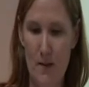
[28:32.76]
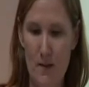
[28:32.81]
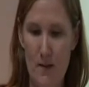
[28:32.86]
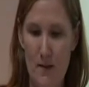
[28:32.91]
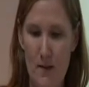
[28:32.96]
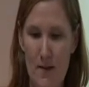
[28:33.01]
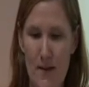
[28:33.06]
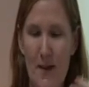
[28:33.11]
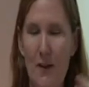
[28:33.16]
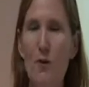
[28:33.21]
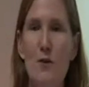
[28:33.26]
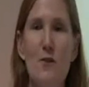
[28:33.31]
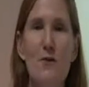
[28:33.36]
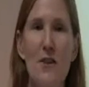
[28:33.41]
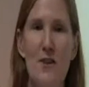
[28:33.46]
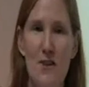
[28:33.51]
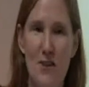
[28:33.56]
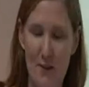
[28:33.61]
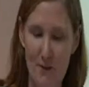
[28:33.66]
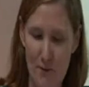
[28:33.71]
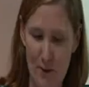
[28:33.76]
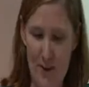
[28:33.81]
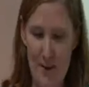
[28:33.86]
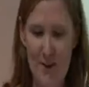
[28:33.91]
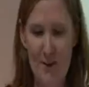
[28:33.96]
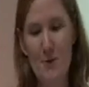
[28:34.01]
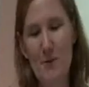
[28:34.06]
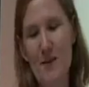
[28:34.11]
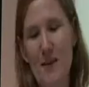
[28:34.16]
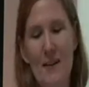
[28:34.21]
Senghor's vision for this
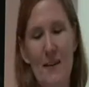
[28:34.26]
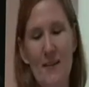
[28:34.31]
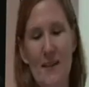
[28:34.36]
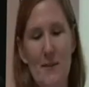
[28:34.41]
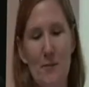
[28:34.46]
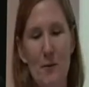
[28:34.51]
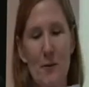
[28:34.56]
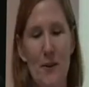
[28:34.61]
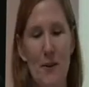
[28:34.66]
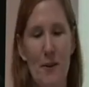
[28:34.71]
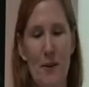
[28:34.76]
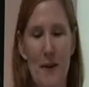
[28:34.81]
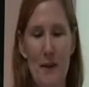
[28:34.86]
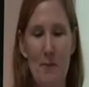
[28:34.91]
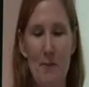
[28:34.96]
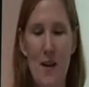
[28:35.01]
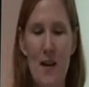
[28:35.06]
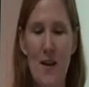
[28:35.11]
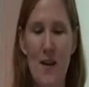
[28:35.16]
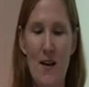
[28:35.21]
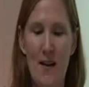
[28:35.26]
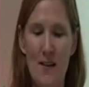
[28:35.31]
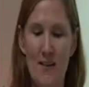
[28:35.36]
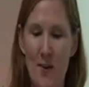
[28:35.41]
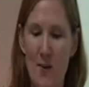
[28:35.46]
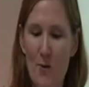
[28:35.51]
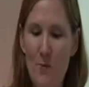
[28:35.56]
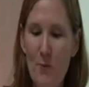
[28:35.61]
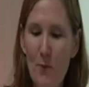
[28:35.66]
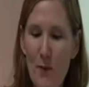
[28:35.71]
new Senegalese modernity.
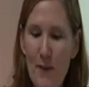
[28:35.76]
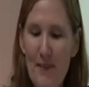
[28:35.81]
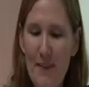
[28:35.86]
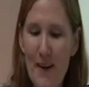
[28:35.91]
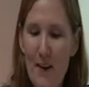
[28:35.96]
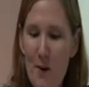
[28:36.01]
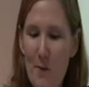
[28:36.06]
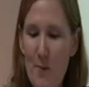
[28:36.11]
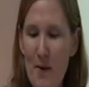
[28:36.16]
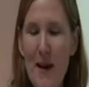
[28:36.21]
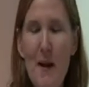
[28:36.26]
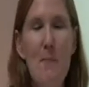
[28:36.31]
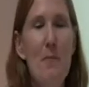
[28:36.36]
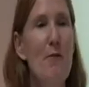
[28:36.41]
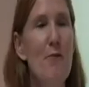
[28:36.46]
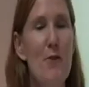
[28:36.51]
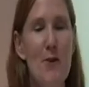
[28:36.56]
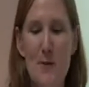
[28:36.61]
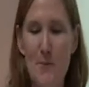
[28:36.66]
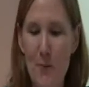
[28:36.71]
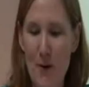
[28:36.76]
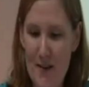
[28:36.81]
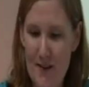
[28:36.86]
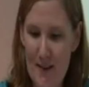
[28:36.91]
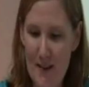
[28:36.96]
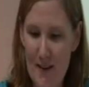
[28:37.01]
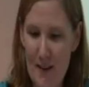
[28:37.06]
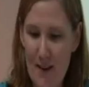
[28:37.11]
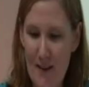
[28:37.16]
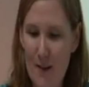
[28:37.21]
So when Senghor became the first
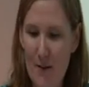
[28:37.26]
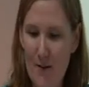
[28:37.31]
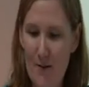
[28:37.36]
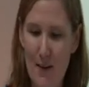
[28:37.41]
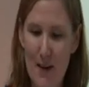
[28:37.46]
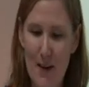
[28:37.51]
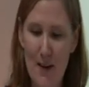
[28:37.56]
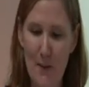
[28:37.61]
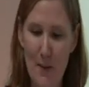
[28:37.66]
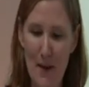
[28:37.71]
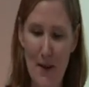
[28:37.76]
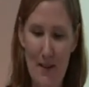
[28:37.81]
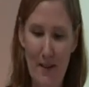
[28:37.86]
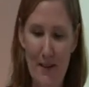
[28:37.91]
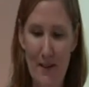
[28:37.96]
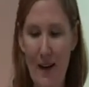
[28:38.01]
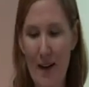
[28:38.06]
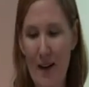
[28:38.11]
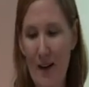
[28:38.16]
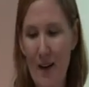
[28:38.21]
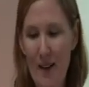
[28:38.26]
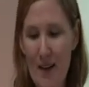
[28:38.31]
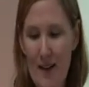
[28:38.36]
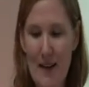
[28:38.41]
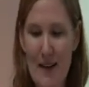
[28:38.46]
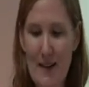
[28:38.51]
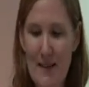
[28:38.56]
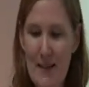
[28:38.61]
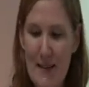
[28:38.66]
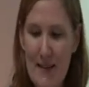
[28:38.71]
president of independent Senegal in
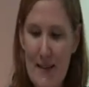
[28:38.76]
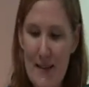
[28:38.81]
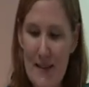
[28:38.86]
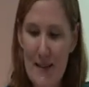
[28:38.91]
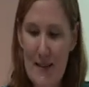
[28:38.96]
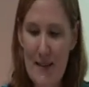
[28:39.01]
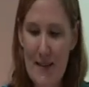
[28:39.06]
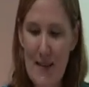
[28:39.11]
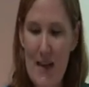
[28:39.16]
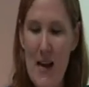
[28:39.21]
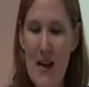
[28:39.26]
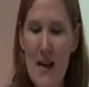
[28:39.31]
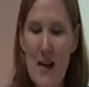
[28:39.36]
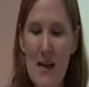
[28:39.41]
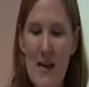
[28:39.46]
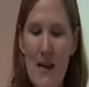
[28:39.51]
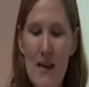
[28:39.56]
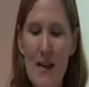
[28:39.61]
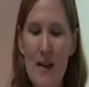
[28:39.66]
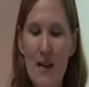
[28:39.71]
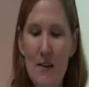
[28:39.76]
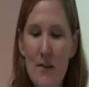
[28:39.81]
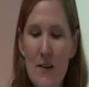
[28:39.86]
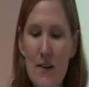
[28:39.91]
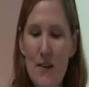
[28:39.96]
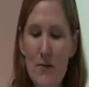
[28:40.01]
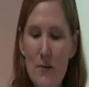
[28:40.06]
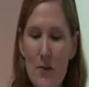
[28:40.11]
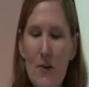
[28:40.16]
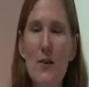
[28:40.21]
1960, he
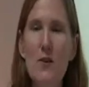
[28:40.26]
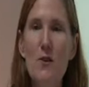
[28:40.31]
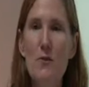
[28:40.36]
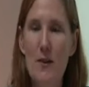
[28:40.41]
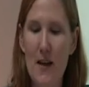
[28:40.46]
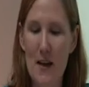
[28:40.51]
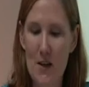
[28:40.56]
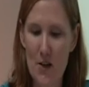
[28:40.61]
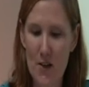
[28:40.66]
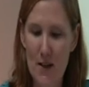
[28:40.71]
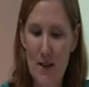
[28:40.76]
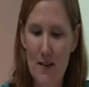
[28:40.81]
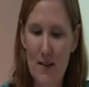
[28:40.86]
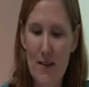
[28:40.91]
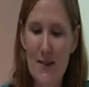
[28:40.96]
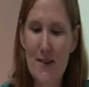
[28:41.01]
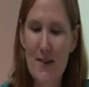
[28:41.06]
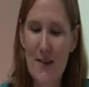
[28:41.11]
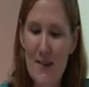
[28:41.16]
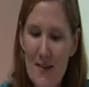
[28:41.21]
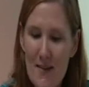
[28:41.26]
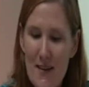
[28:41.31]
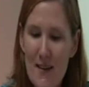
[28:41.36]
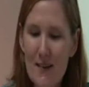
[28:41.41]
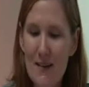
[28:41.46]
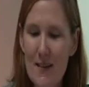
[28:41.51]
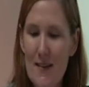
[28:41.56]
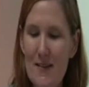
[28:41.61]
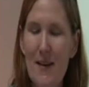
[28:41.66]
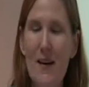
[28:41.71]
envisioned for the new nation this
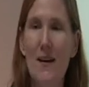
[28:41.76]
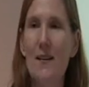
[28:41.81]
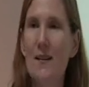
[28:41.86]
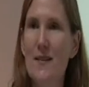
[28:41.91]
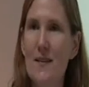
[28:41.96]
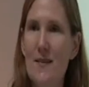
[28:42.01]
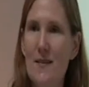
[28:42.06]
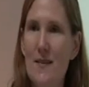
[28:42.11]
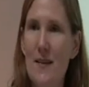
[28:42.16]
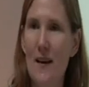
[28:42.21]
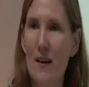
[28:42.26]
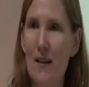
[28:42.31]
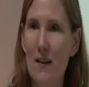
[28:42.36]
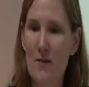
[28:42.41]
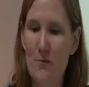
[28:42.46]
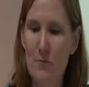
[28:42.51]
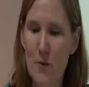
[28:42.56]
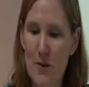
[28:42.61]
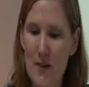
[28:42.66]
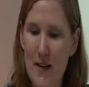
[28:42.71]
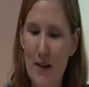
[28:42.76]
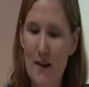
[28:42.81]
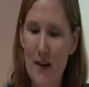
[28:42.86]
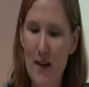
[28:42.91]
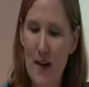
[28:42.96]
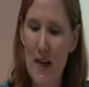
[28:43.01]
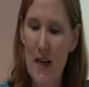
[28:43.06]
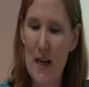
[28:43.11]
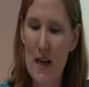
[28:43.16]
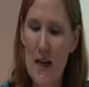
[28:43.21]
distinctly Senegalese style of
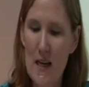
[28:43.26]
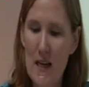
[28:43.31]
modernity.